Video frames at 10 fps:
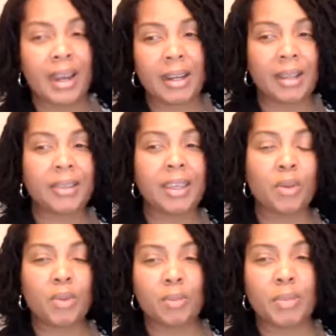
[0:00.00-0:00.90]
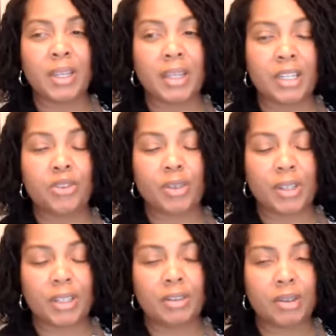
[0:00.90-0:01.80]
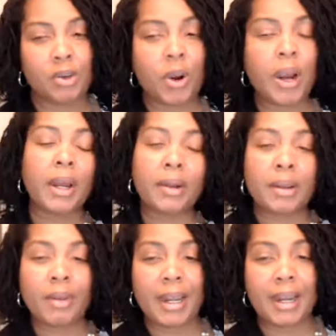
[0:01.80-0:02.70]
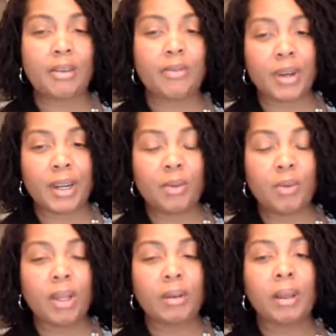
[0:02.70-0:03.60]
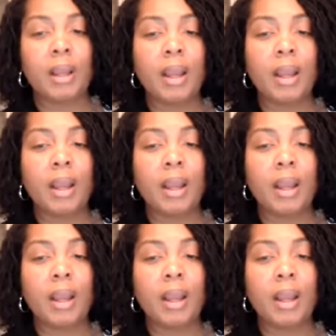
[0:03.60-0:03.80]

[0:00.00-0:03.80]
I, right. I, think it would be a hindrance to require it right now for anyone.